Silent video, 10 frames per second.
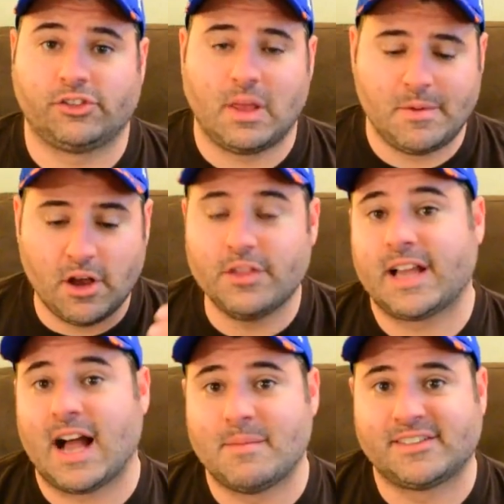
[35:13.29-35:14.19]
So let me know in
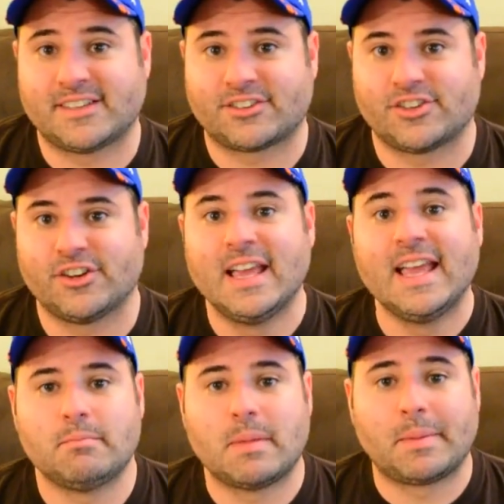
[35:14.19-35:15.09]
the comments section.
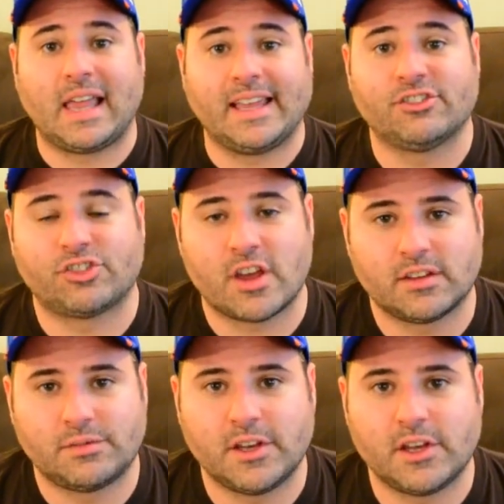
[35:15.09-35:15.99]
Remember to like and share
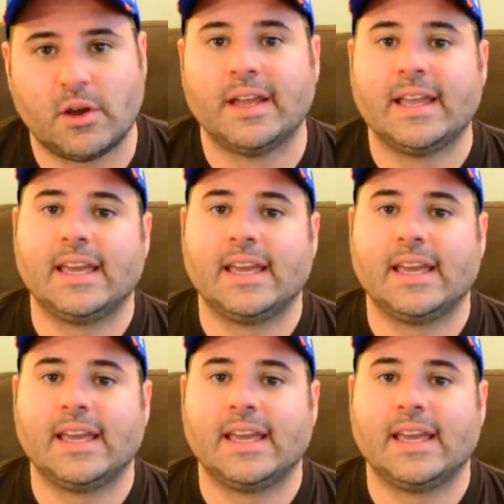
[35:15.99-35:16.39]
this video.